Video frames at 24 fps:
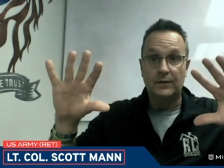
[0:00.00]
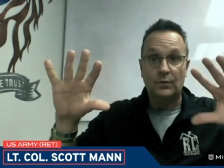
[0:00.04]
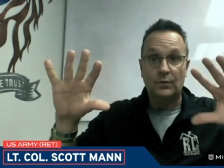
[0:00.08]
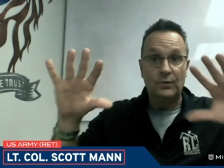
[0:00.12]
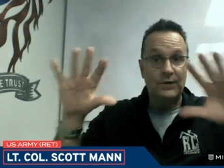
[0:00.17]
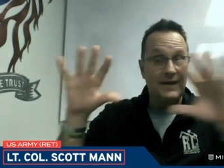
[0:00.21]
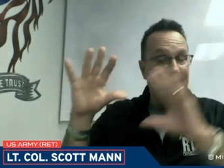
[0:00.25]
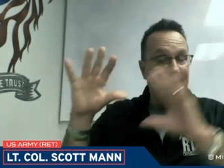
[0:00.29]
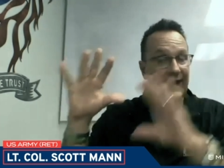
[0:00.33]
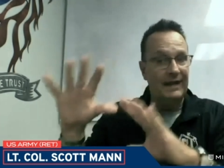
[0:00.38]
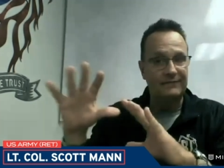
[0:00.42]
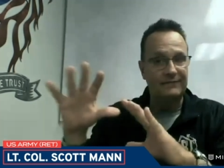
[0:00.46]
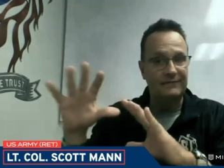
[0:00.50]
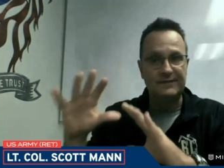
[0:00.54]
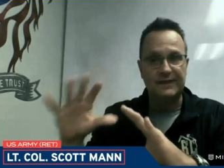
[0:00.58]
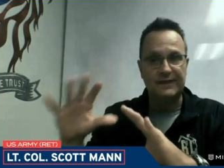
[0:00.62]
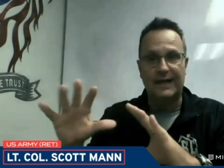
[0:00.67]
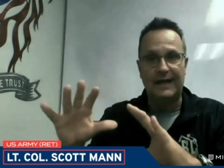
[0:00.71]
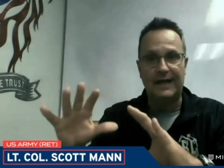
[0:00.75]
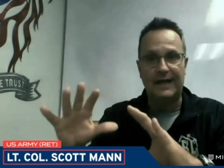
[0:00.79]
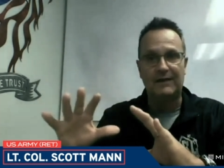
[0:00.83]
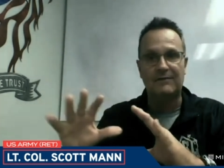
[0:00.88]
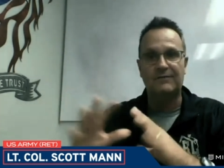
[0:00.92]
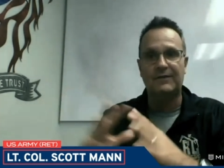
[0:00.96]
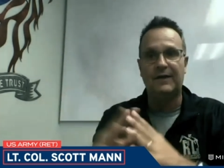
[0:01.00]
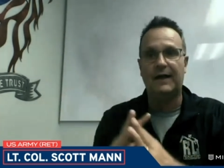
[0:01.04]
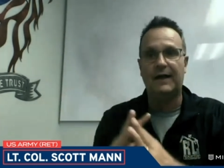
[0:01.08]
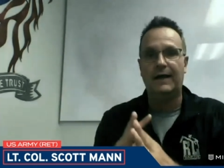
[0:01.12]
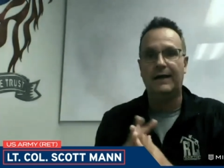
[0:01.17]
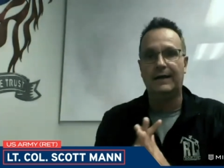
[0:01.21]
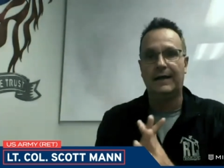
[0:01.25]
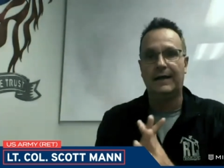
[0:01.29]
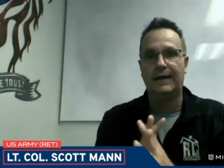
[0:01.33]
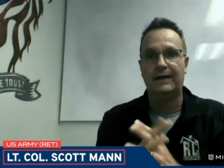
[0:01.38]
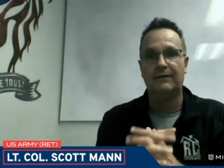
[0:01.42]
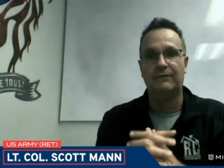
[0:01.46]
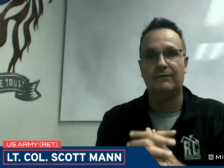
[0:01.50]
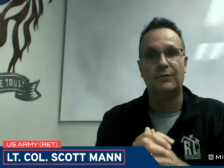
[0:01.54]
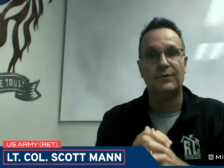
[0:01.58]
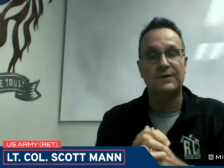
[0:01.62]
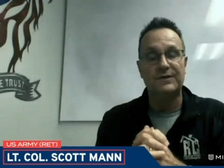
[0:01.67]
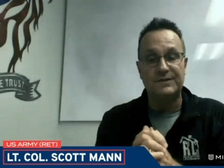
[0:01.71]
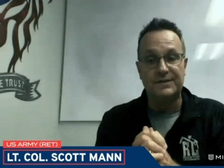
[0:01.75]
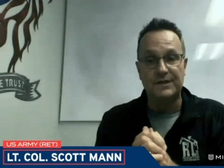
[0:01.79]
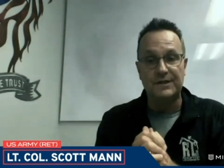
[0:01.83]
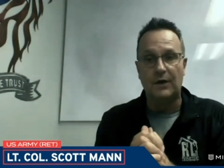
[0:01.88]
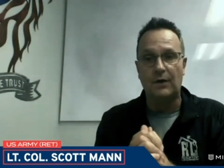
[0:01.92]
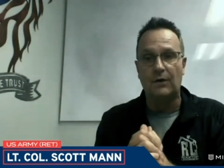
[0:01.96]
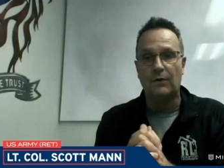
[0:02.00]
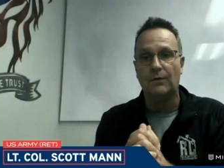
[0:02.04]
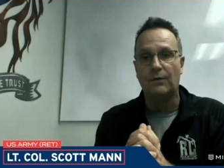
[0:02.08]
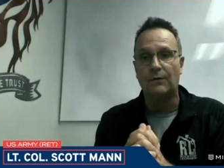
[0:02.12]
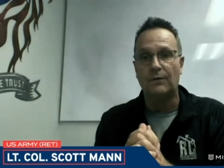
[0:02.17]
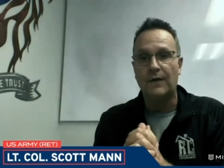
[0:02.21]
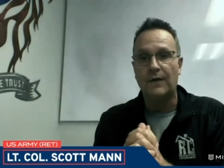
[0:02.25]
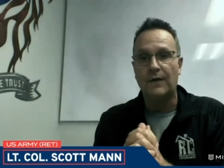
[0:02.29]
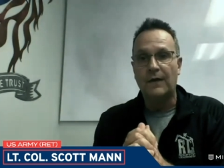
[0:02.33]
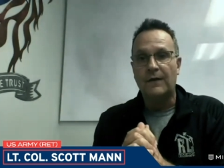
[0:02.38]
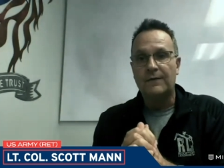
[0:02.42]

We have to have that. And if we don't,